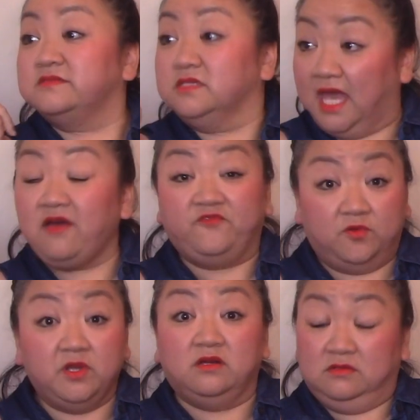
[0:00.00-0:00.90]
Because
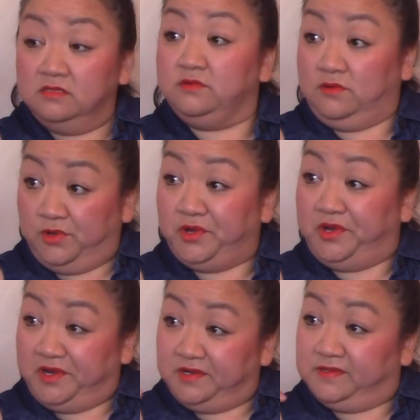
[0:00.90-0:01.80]
everybody
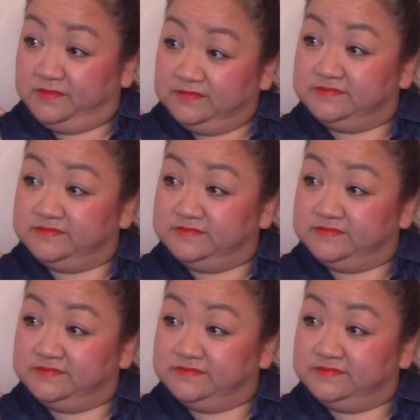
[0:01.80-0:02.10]
is like,